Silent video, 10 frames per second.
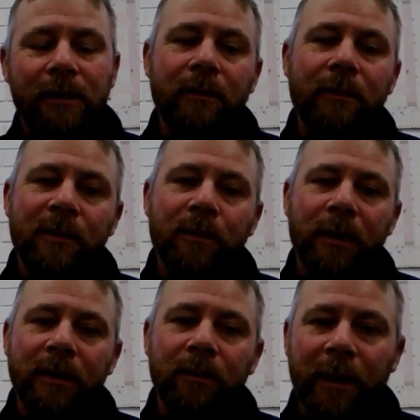too much
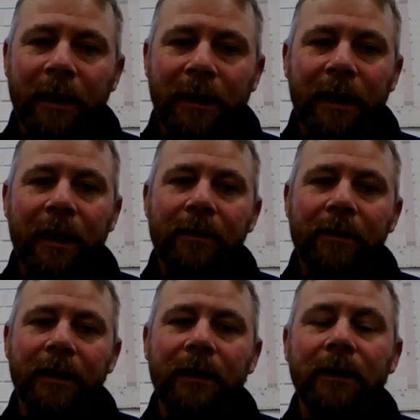pressure without
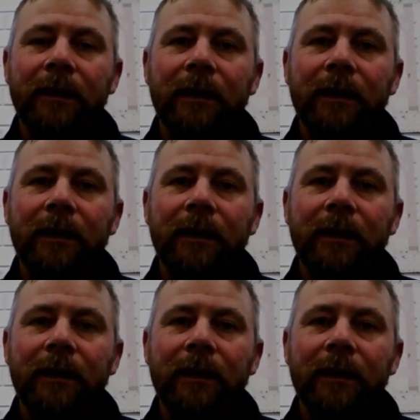clarity.